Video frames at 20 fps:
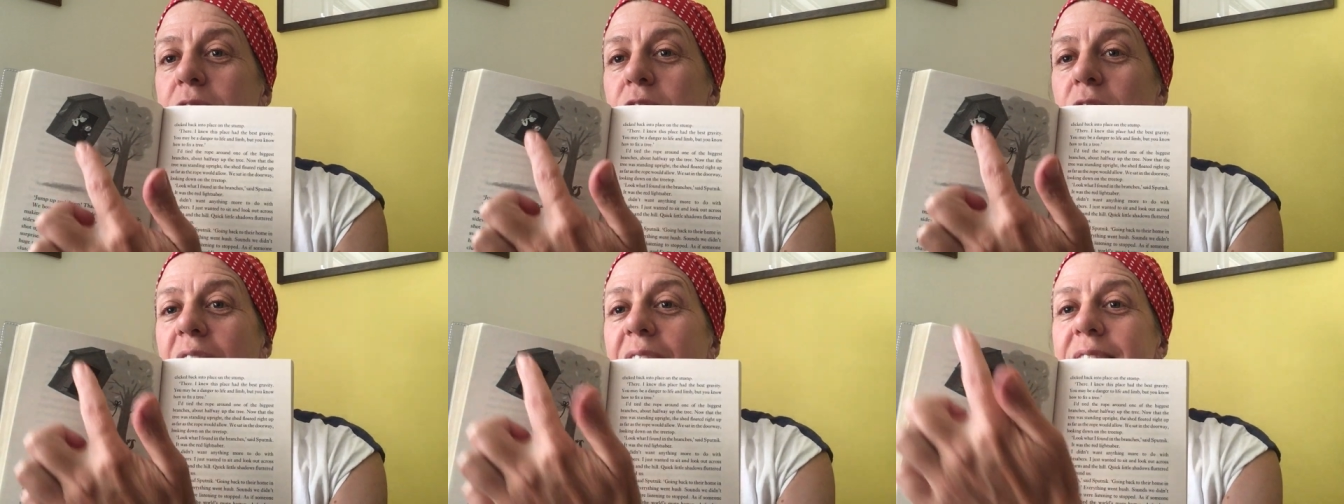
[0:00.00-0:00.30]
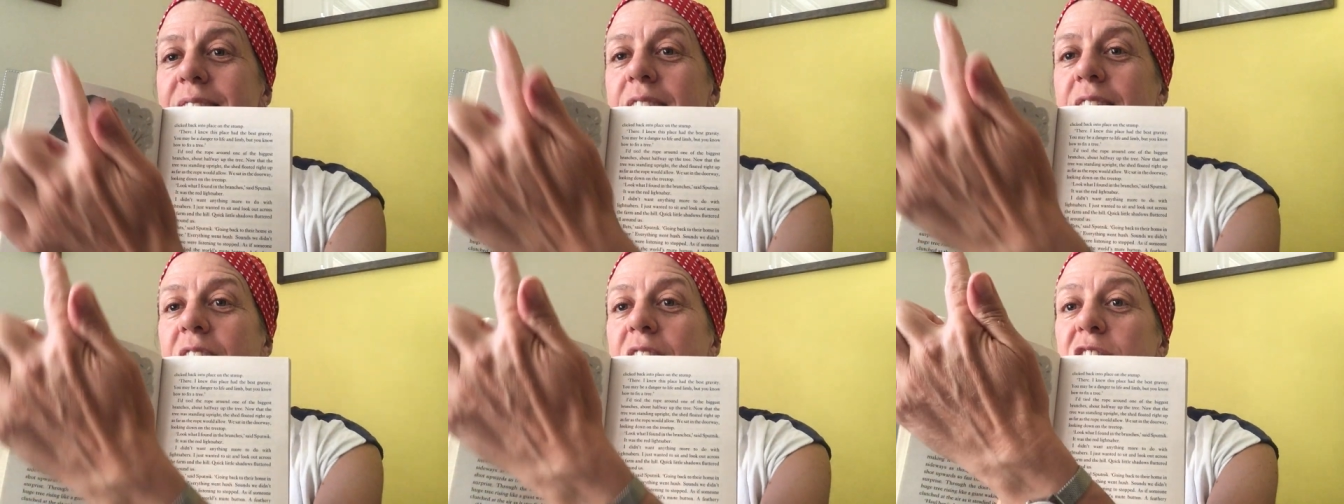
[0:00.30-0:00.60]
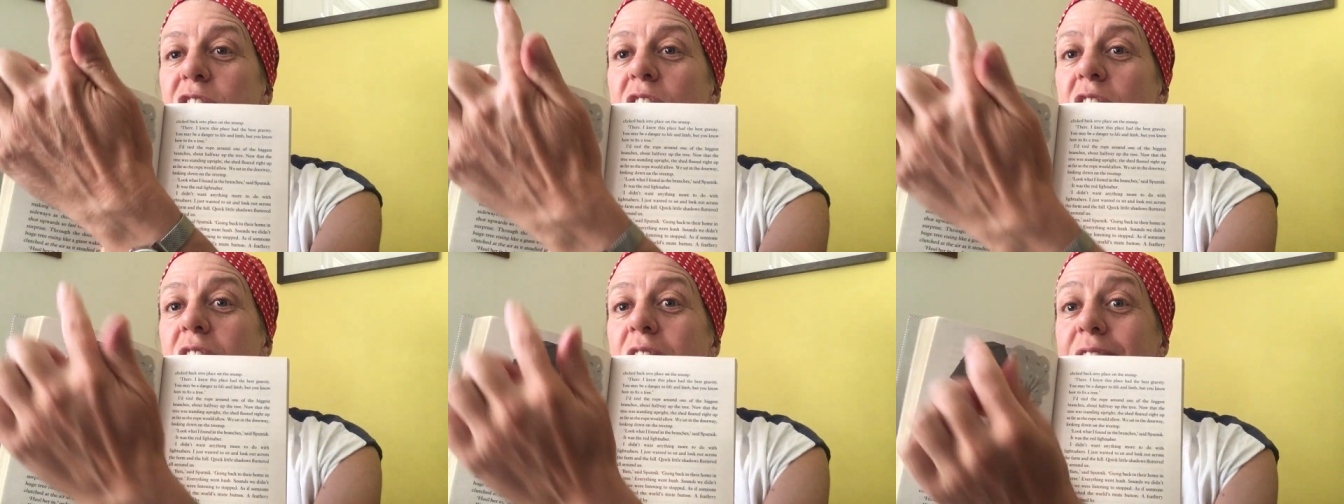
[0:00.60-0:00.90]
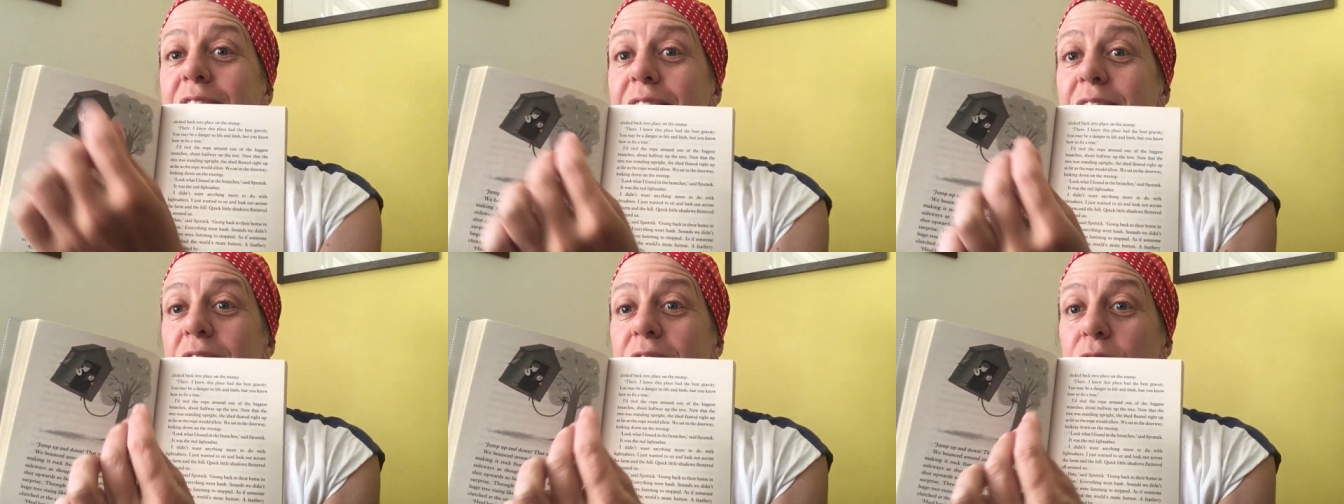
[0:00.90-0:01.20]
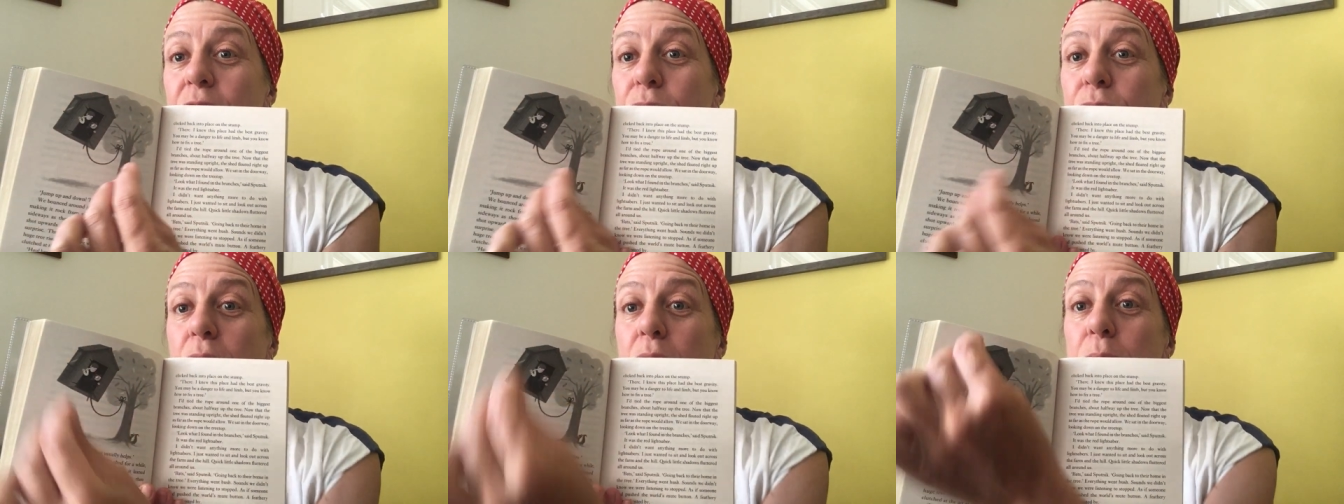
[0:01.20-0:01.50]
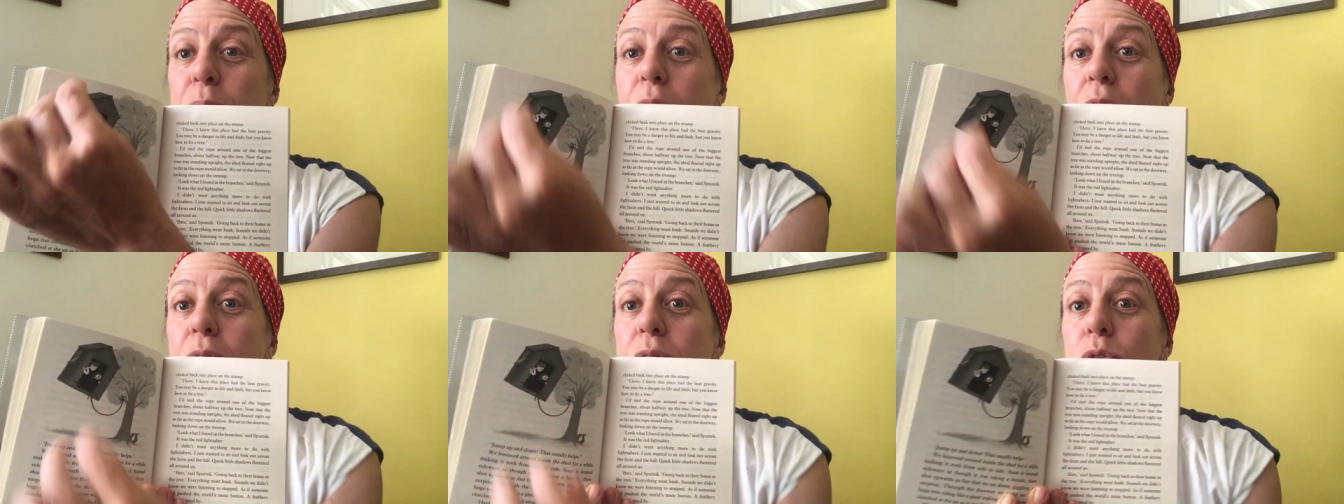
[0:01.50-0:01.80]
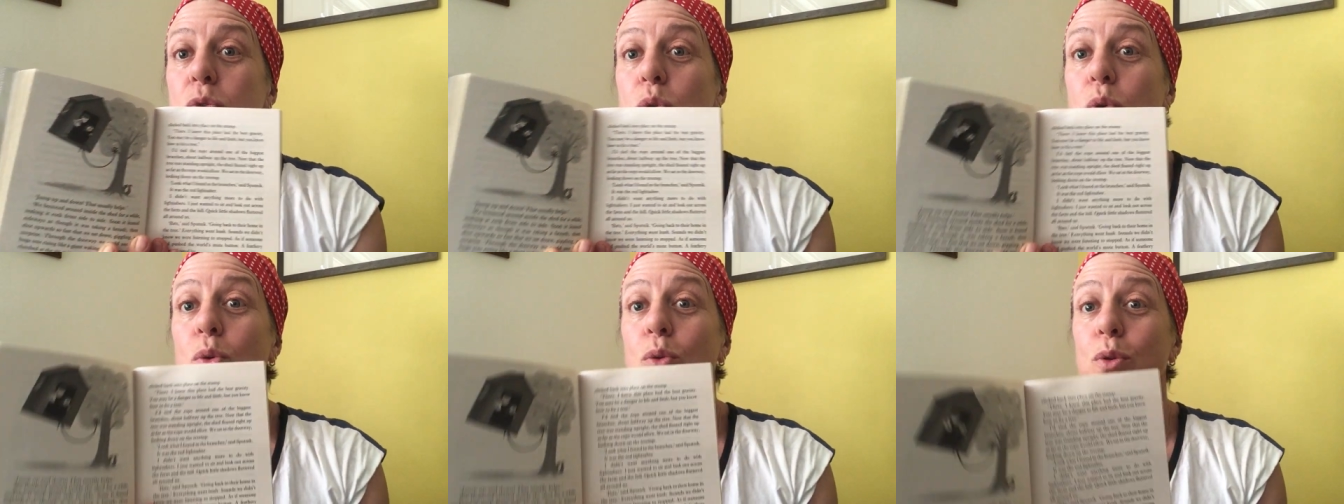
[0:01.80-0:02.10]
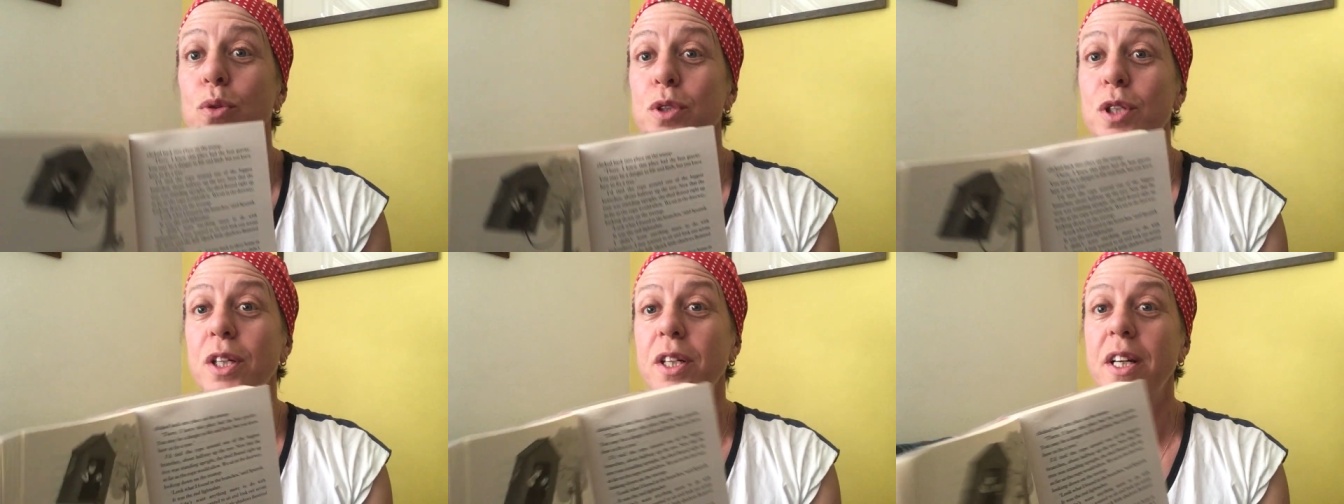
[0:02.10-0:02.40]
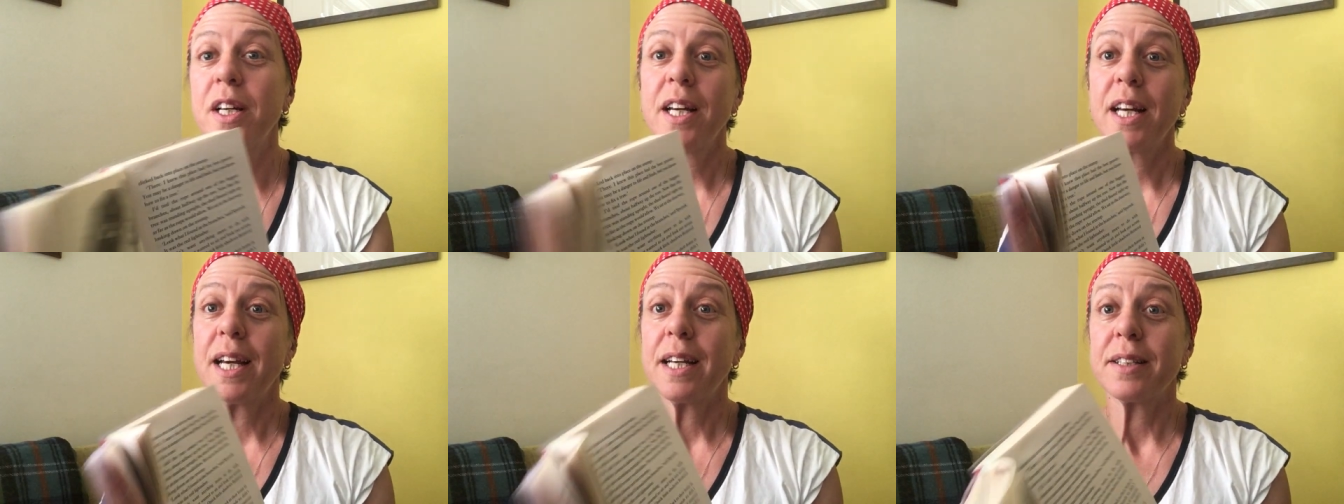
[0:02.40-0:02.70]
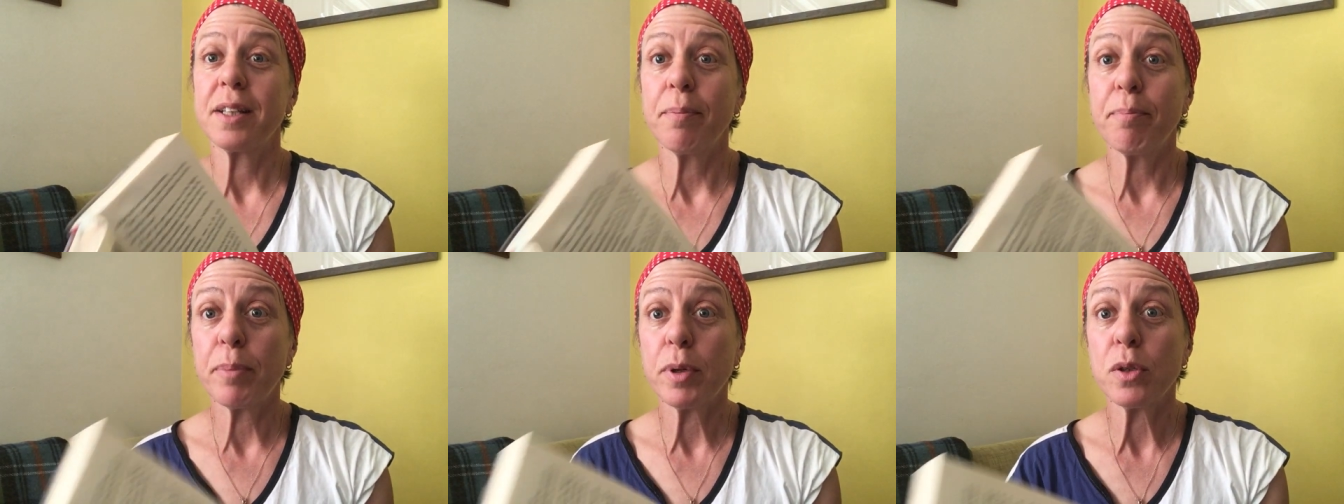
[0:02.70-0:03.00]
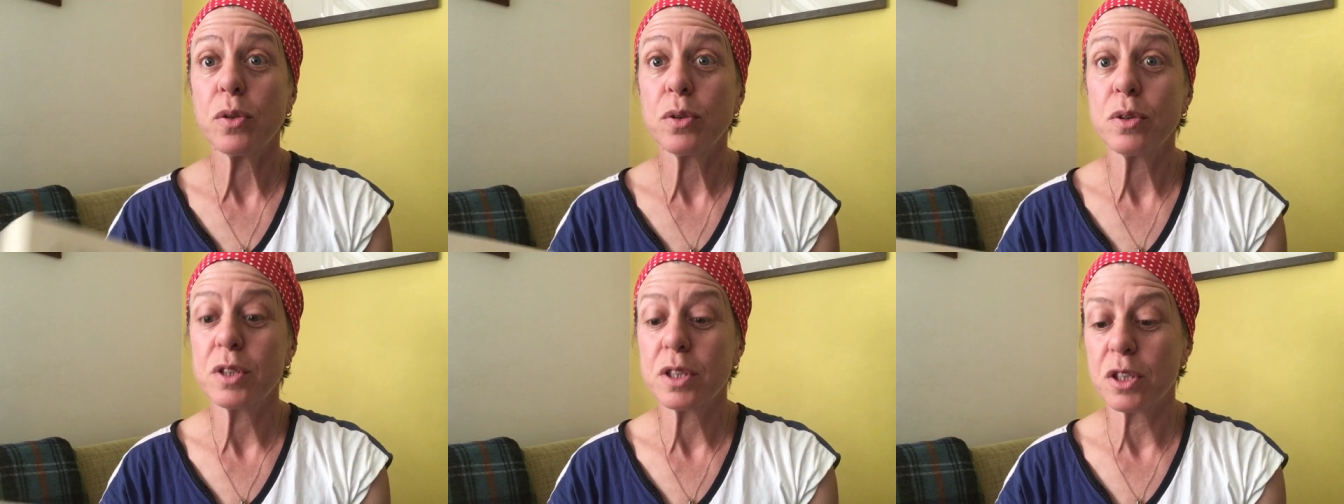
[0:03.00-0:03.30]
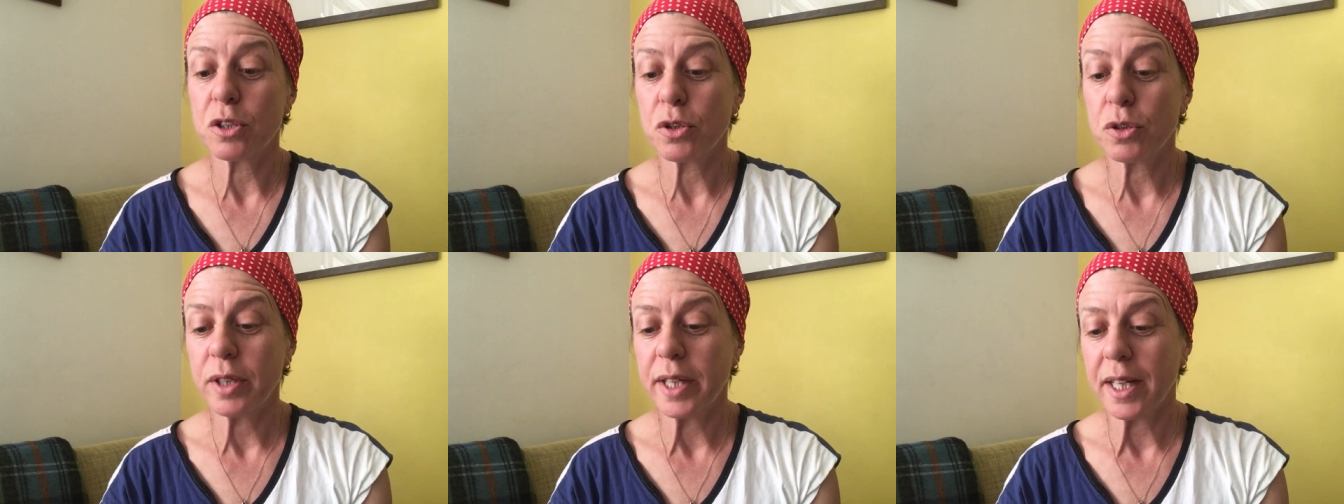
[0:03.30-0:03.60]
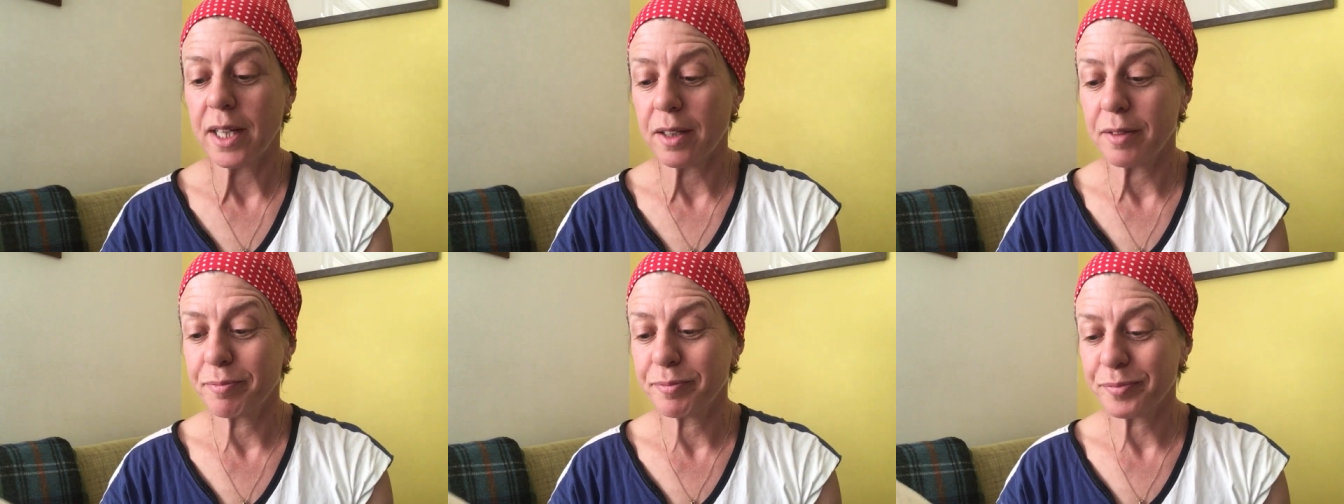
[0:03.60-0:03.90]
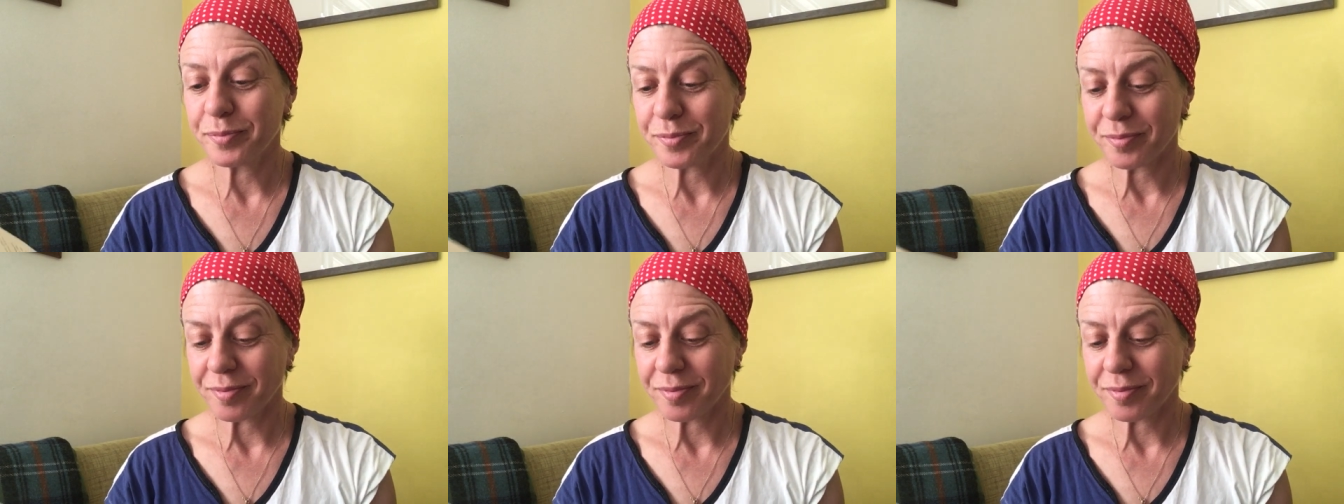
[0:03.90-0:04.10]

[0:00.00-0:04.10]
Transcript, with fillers: So as it gets higher, the rope goes taut and then pulls the tree up.